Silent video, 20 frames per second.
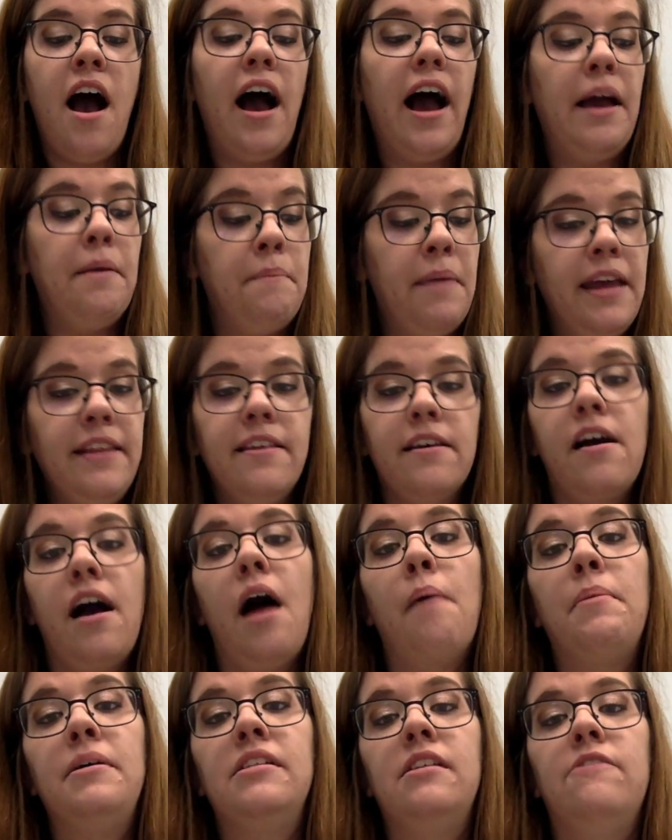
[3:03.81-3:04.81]
I made the
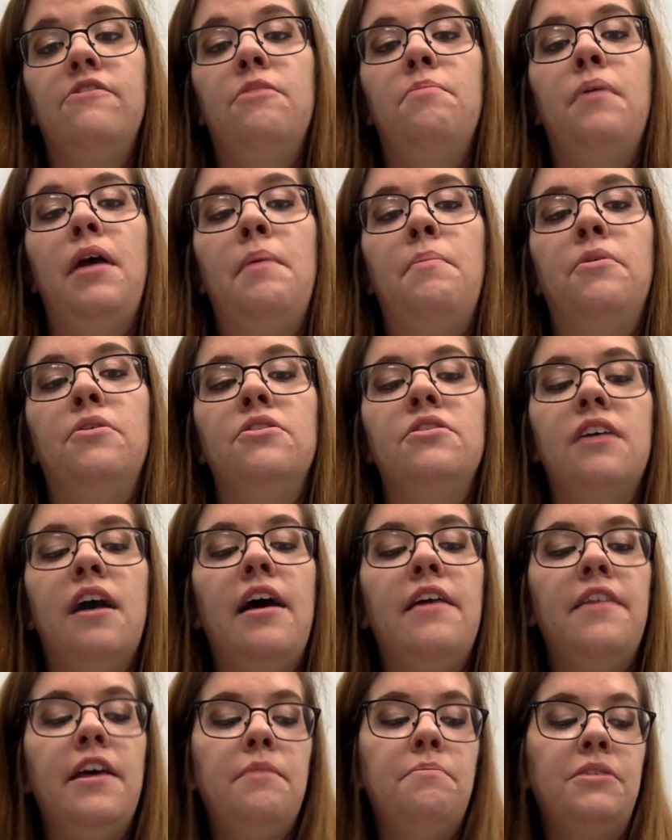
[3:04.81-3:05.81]
copies of the papers.
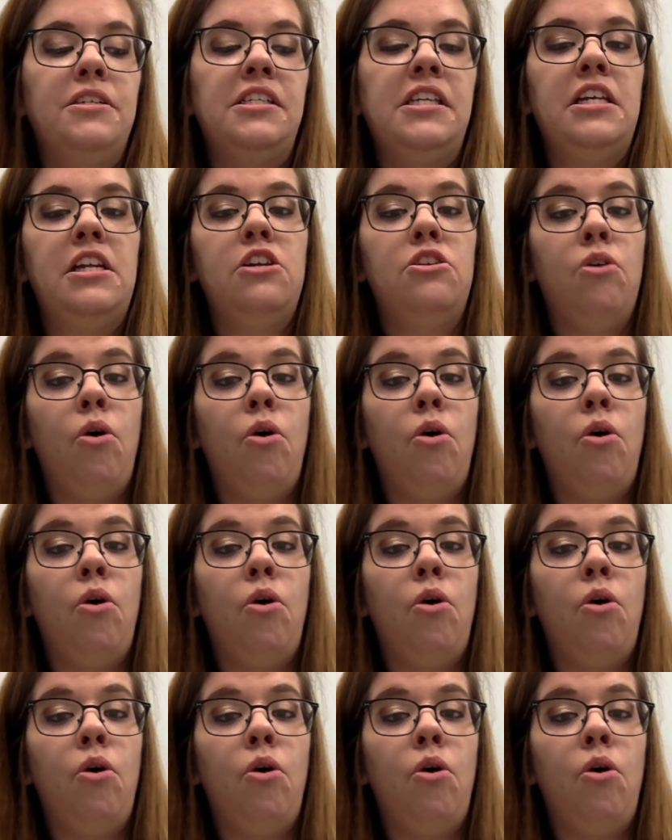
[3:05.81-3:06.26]
I then proceeded